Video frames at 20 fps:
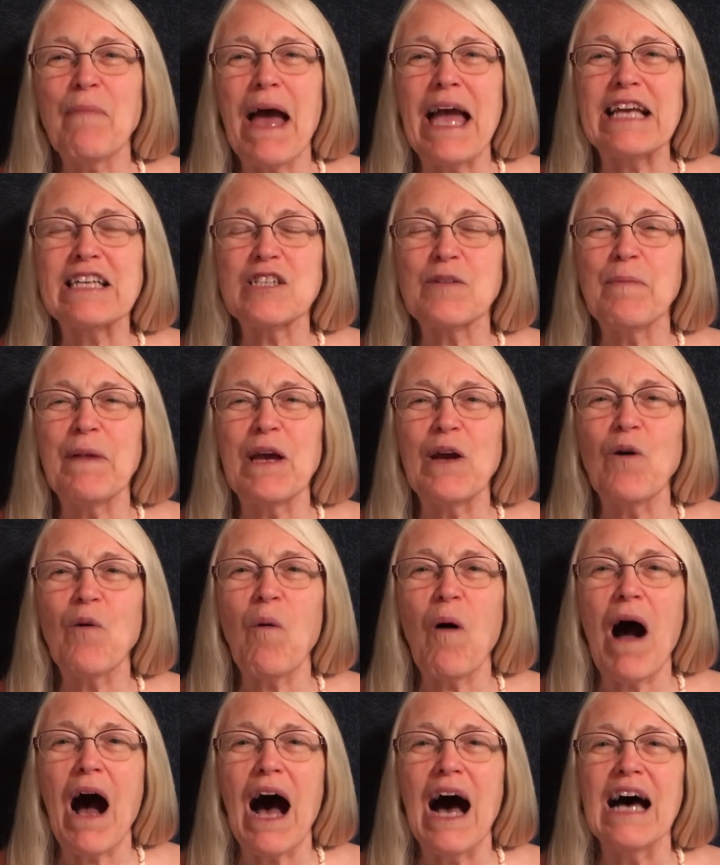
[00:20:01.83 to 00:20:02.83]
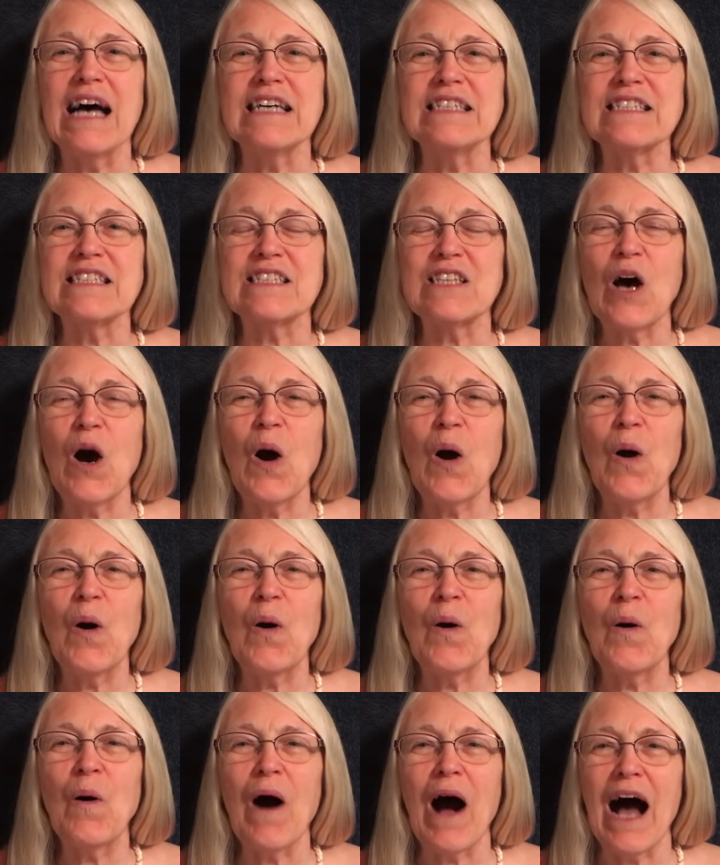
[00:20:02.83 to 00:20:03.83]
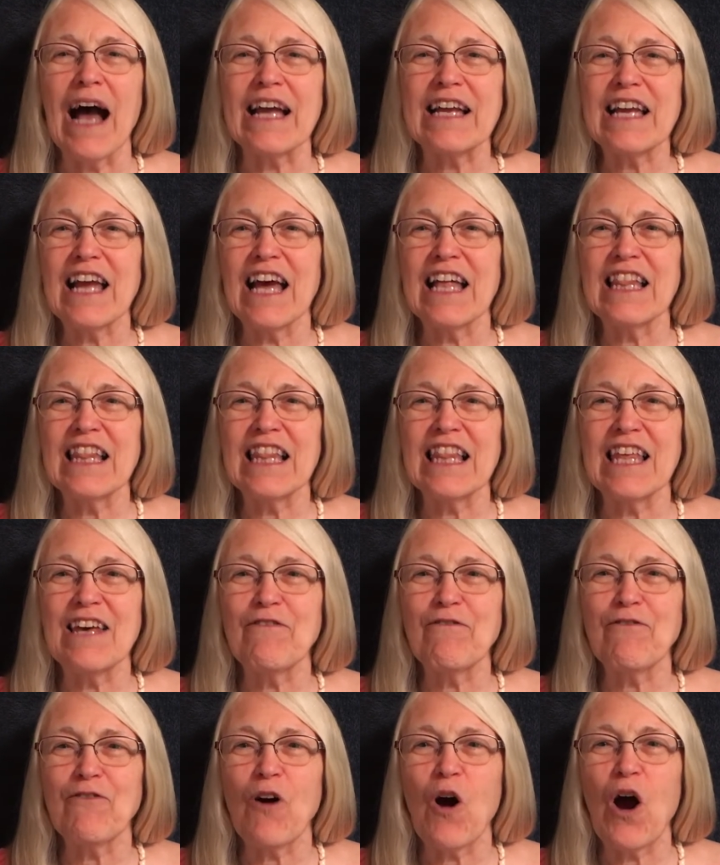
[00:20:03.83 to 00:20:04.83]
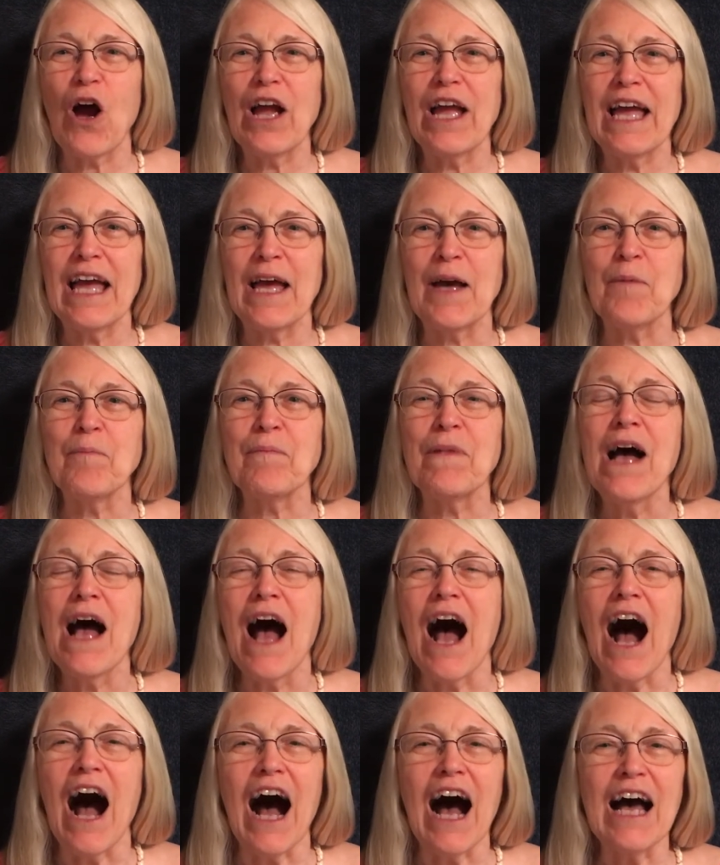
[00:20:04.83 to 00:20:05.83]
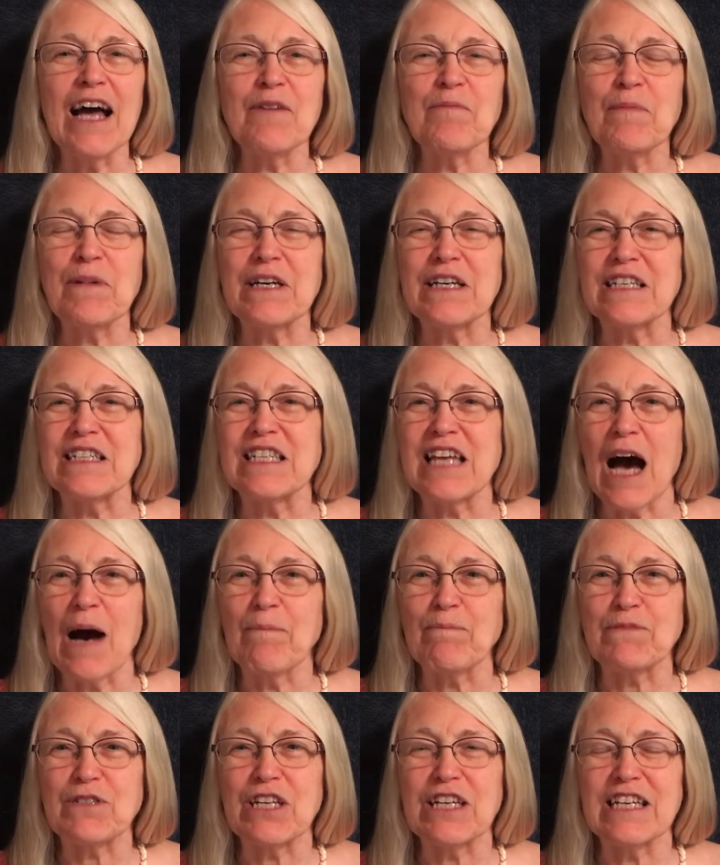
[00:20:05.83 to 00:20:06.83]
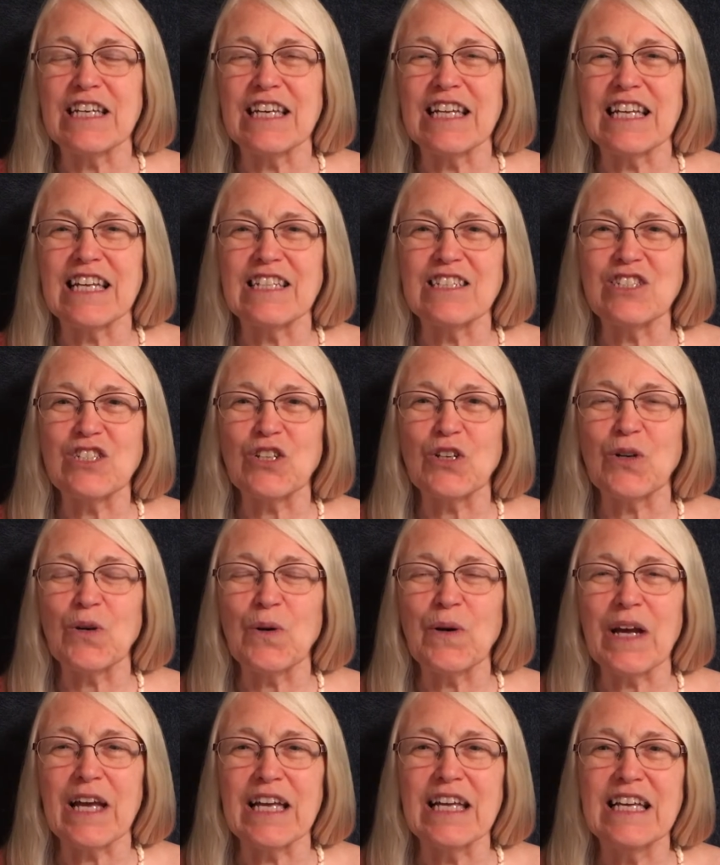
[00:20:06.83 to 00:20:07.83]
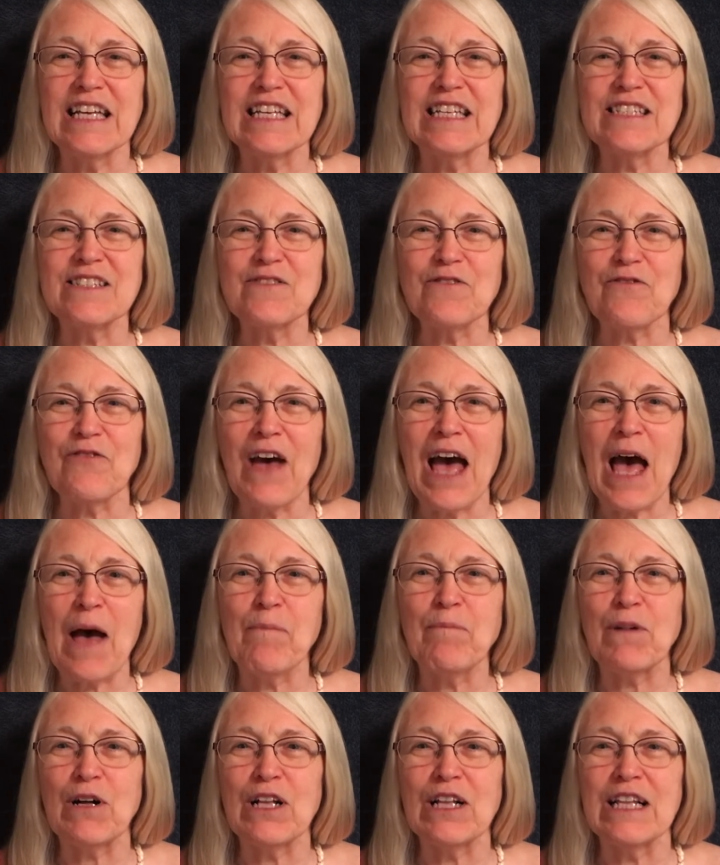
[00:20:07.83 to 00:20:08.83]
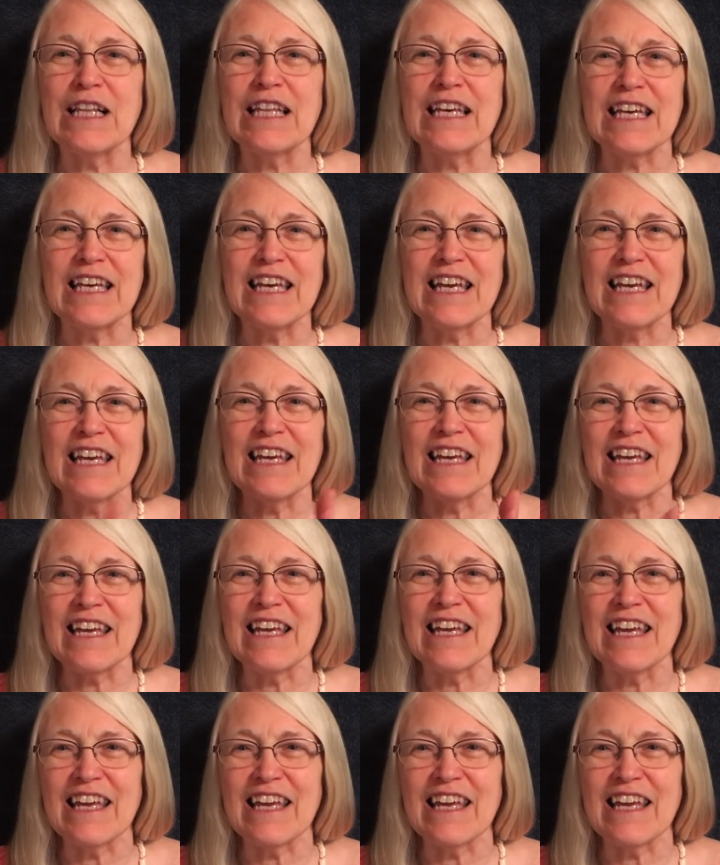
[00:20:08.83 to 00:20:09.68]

makes me wise so I can live for him. I'm adopted into his family.